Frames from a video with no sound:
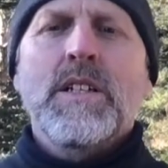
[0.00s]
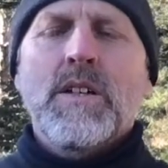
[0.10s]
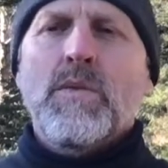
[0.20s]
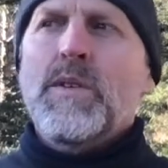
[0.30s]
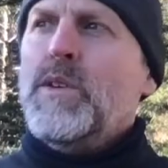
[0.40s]

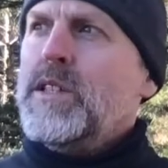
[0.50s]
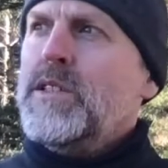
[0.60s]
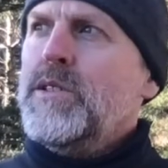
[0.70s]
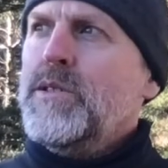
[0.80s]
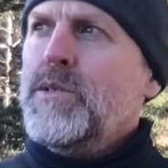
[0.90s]
we want
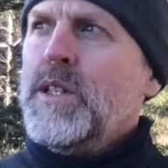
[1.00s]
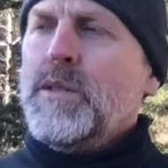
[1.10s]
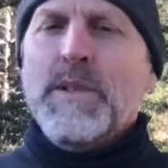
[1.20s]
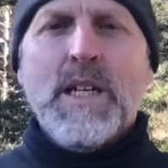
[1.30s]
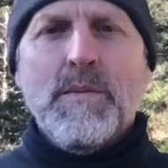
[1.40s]
to
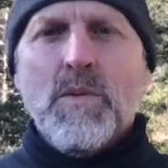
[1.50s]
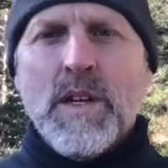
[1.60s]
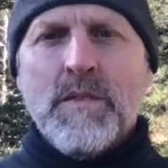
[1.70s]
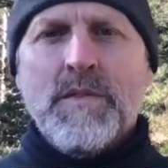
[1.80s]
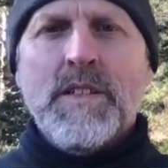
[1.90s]
become
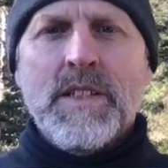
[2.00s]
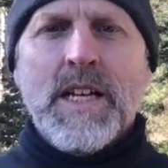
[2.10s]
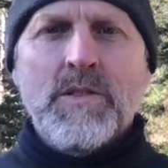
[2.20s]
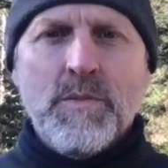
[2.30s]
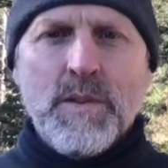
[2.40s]
aware of these
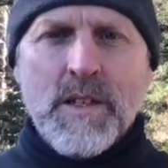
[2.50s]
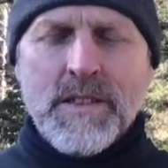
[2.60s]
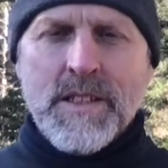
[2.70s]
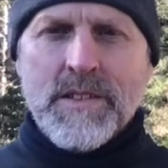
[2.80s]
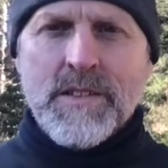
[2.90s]
natural
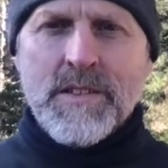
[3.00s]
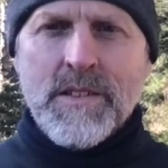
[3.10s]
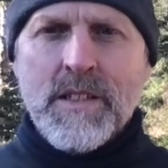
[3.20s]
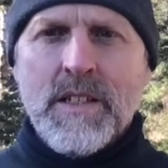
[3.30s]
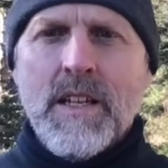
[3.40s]
processes
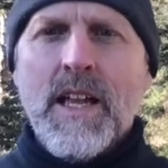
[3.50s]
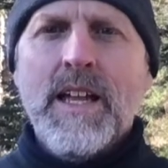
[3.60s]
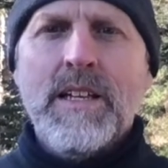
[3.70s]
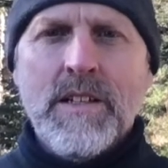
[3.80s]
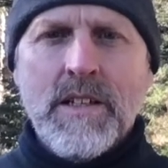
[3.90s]

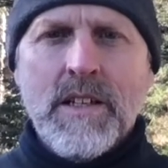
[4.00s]
and